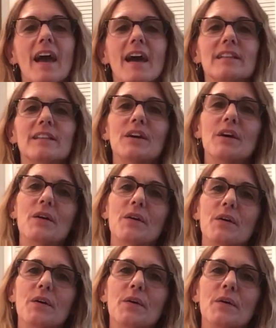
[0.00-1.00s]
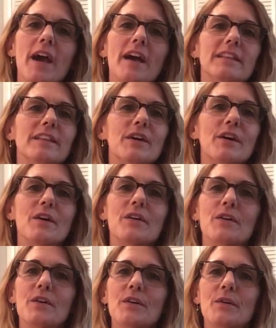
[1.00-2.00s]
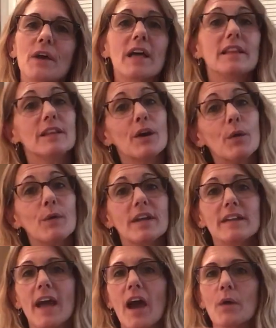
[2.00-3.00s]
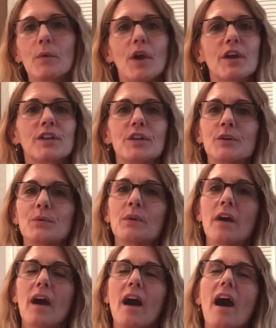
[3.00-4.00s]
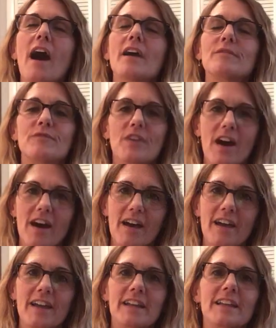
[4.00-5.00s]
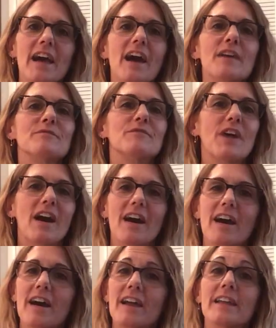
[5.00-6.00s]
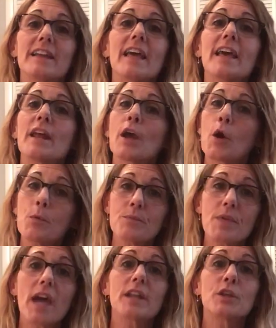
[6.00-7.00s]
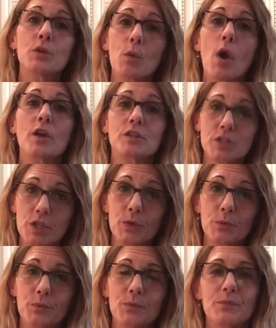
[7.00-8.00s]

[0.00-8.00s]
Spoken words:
Hello, hello, hello, and how are you? I'm fine, and I hope that you are too.